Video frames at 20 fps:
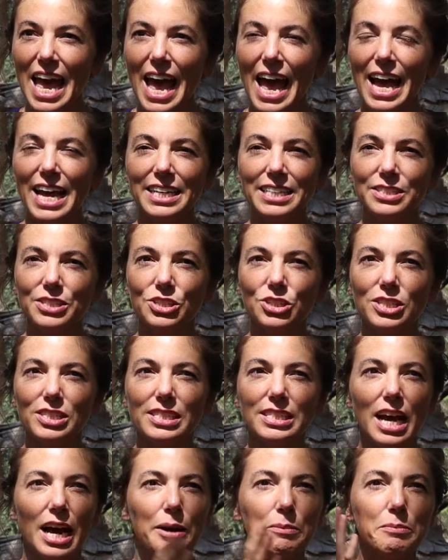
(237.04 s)
And it's
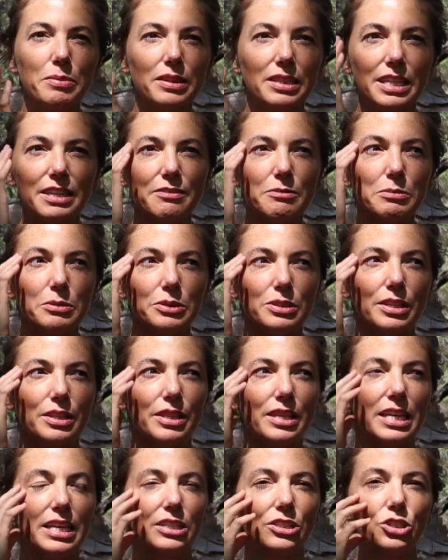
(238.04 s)
just unbelievable to
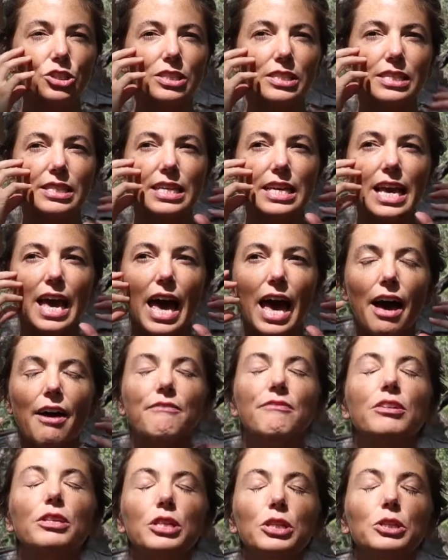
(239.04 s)
think just the
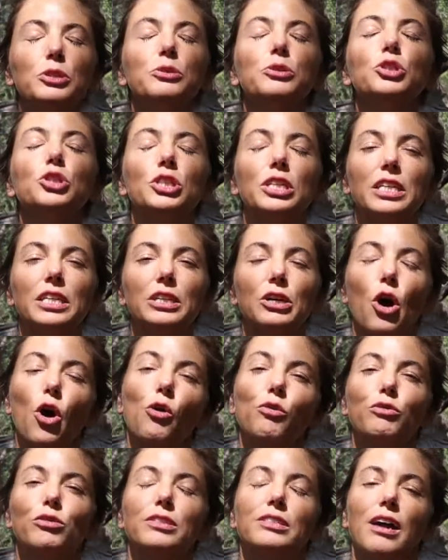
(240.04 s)
evolution
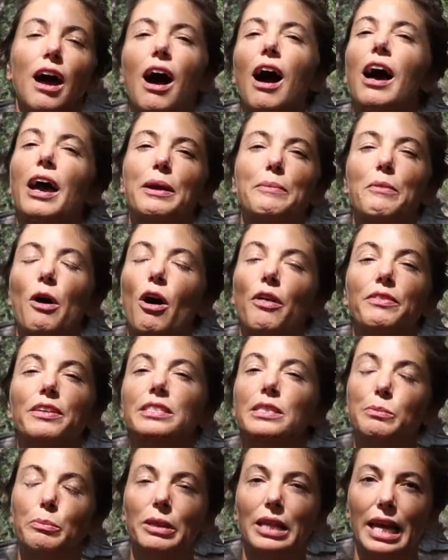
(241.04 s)
over time on
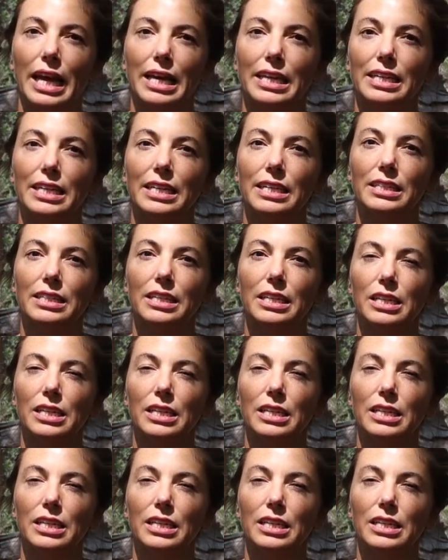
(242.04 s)
this planet,